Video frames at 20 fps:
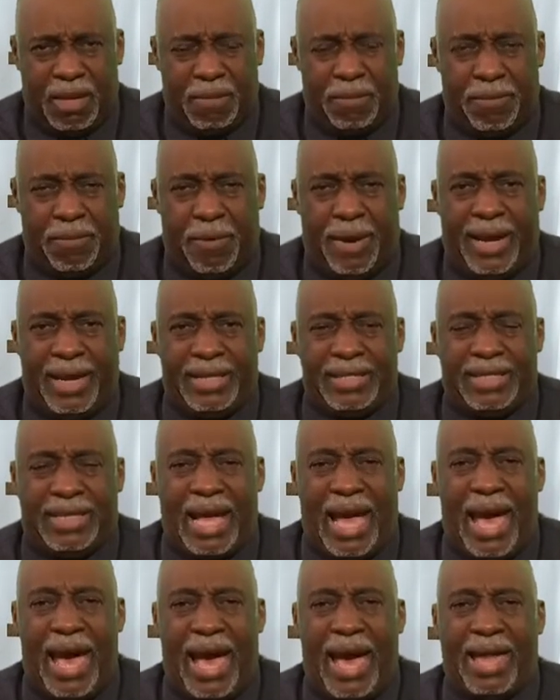Praise
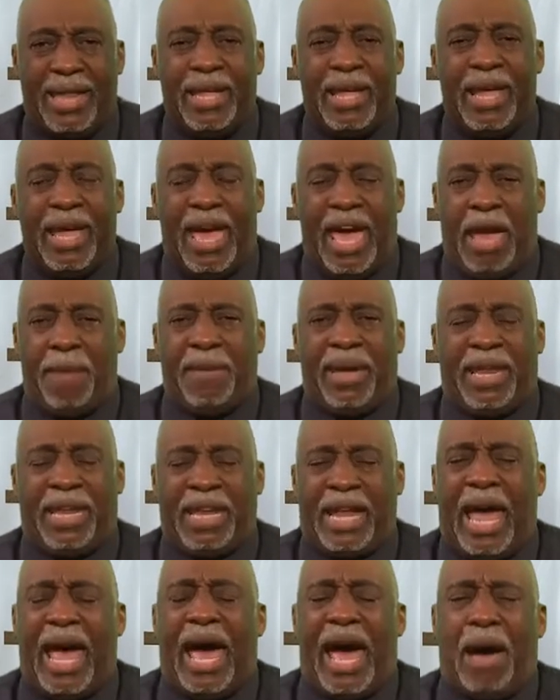God. Amen. And
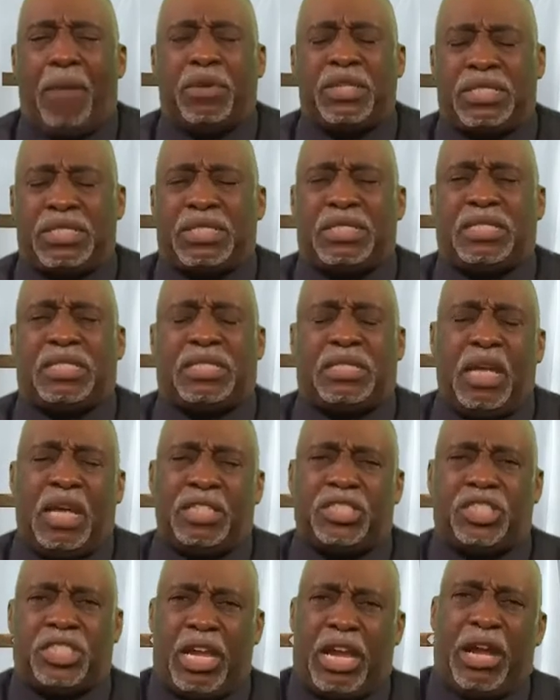I, I was uh,
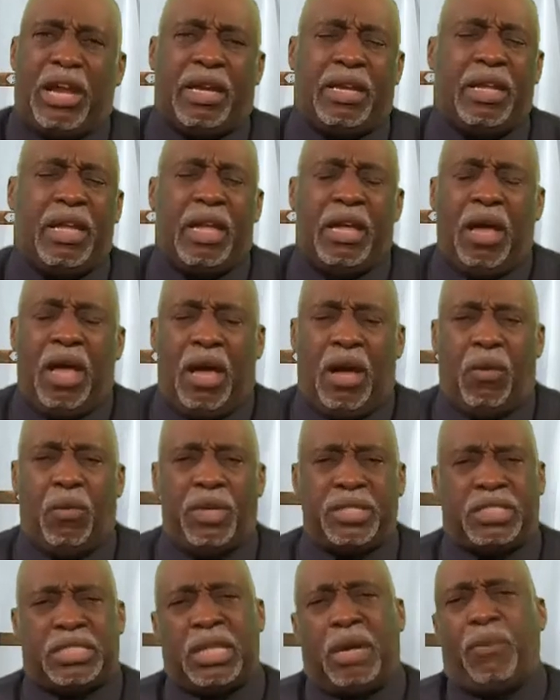sharing uh,
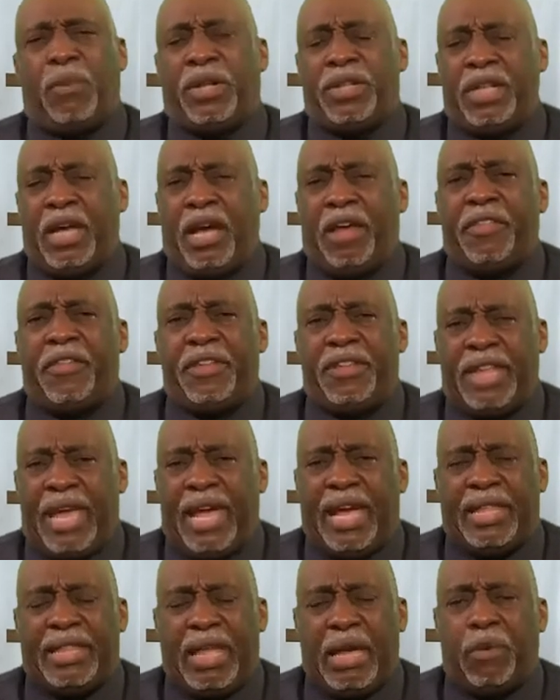with someone the other
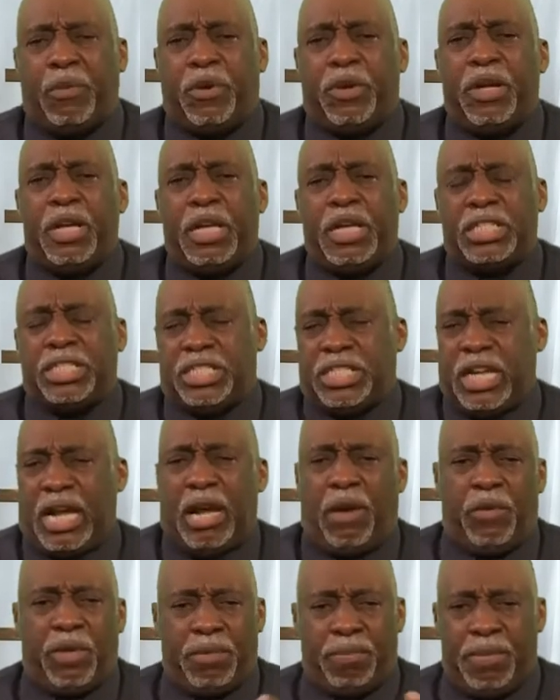day, and they were
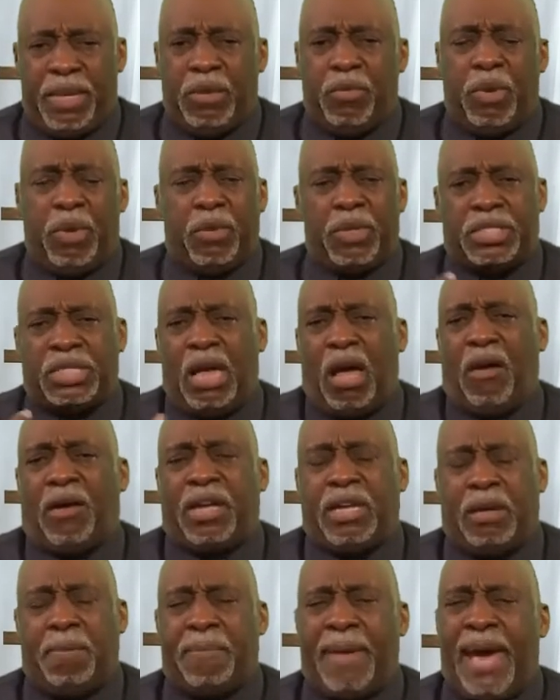sharing with me, we were
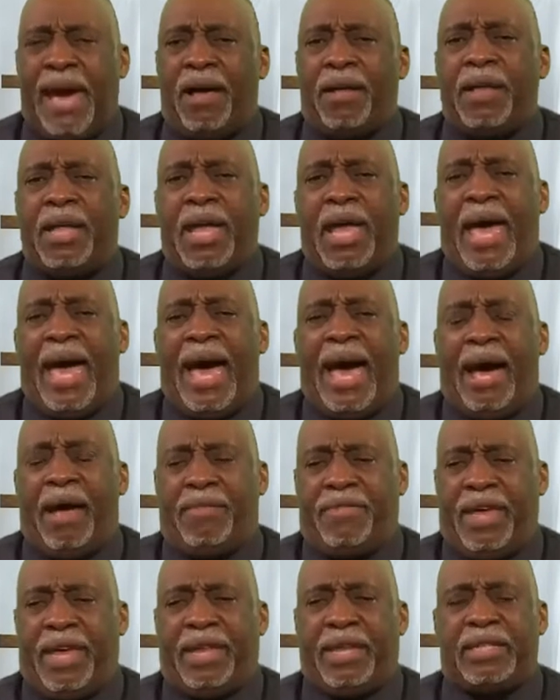talking about how
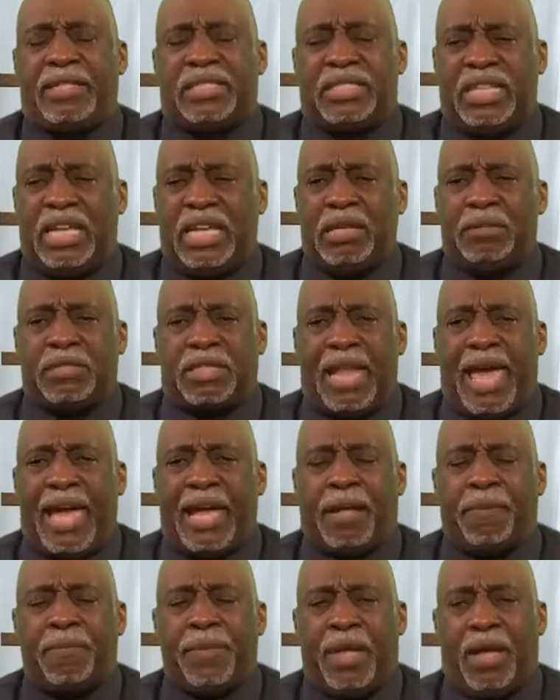that it seems
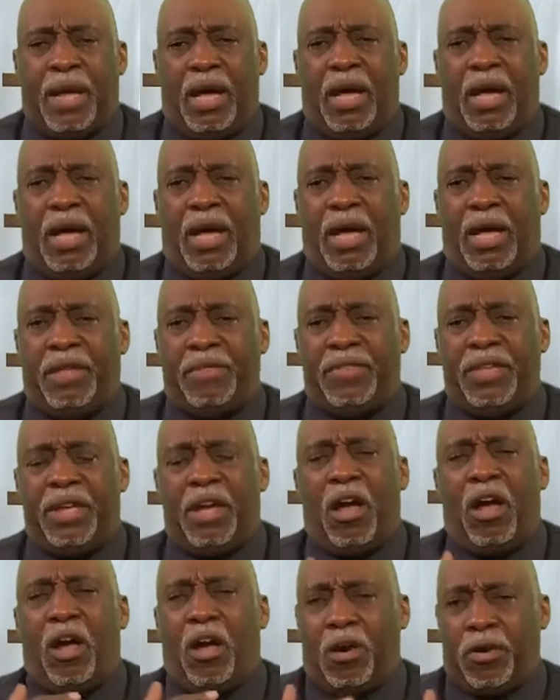like uh, the
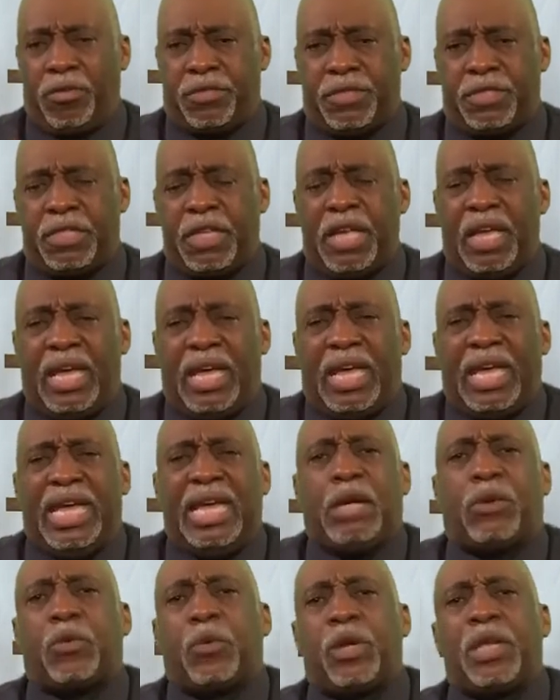earth's
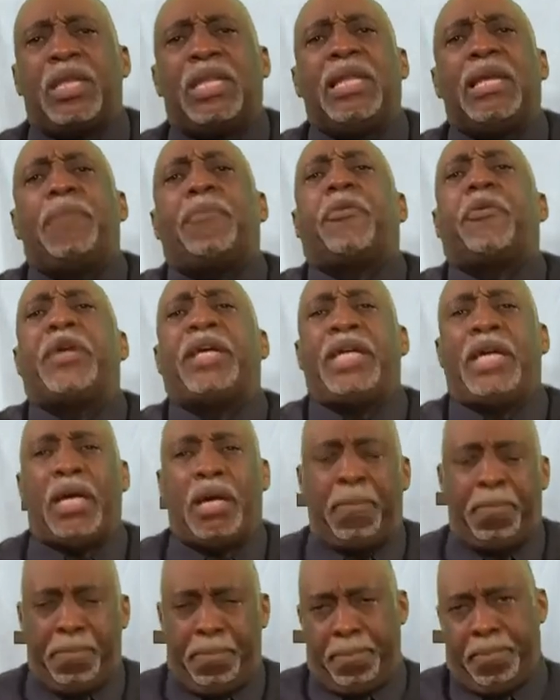
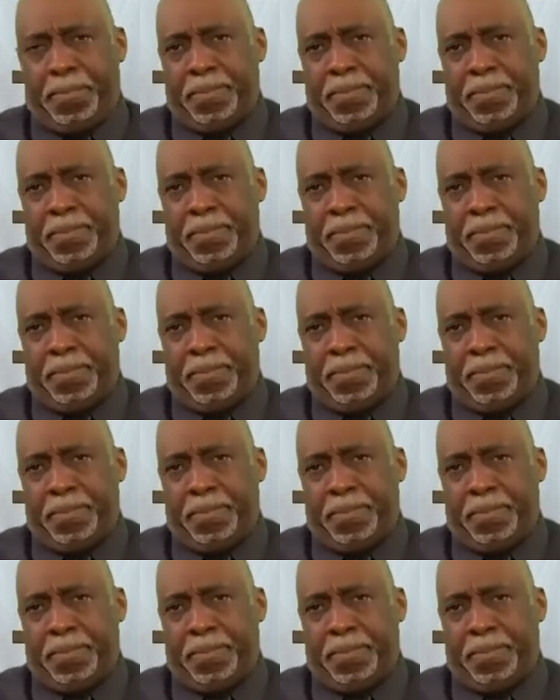equilibrium